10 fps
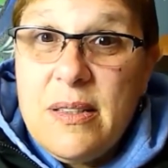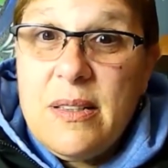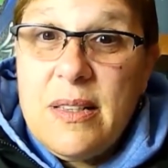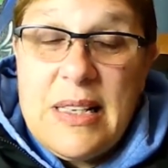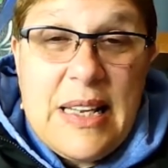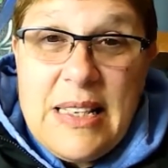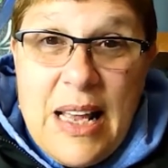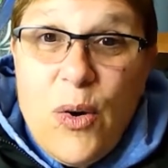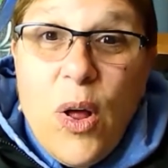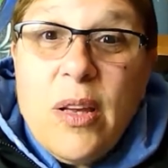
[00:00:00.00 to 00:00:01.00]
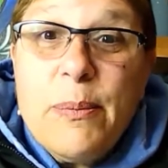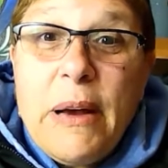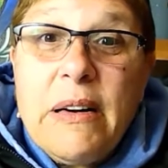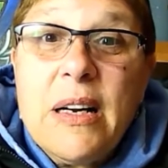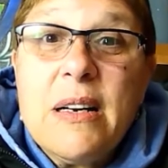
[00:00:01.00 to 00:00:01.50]
Is that all
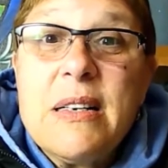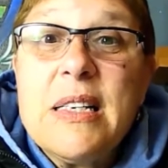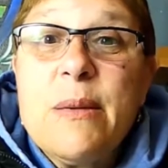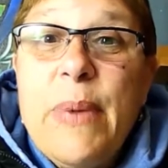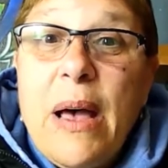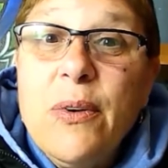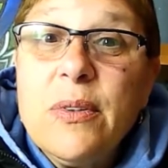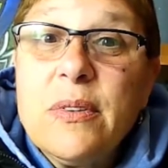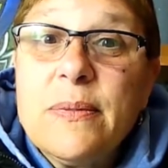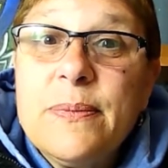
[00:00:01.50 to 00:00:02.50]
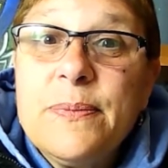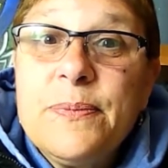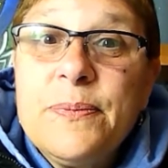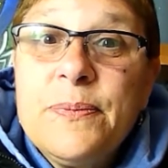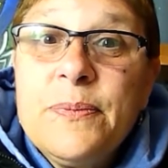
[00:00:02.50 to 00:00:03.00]
America is about?
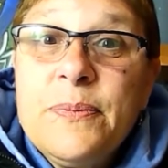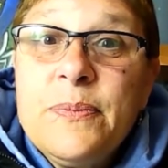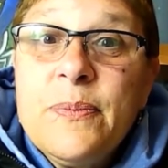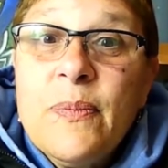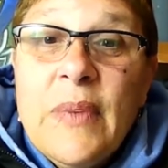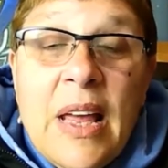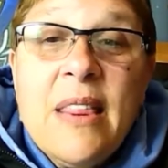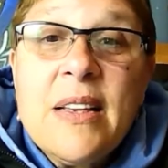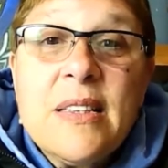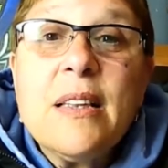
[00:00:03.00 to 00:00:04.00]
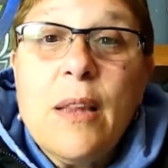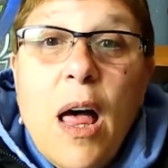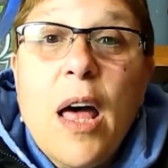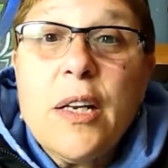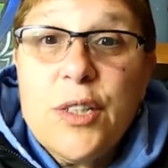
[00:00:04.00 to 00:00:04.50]
Yeah, there's a
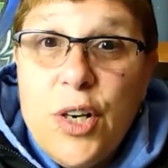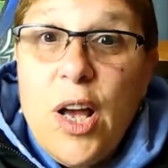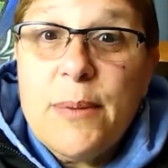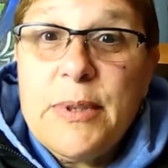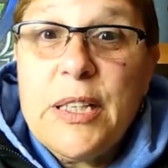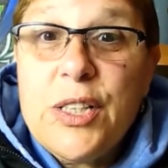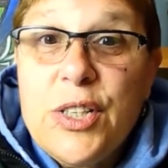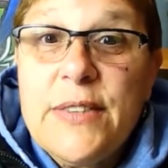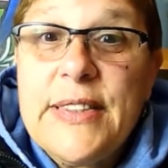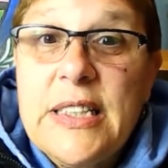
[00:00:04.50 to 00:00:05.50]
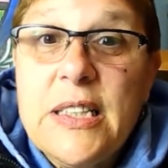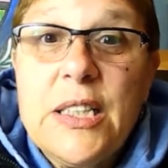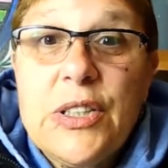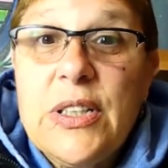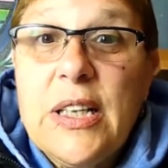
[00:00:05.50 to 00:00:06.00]
lot of jobs in the service
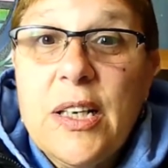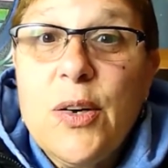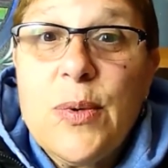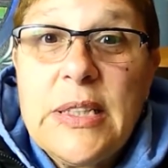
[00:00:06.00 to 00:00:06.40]
industry that no one's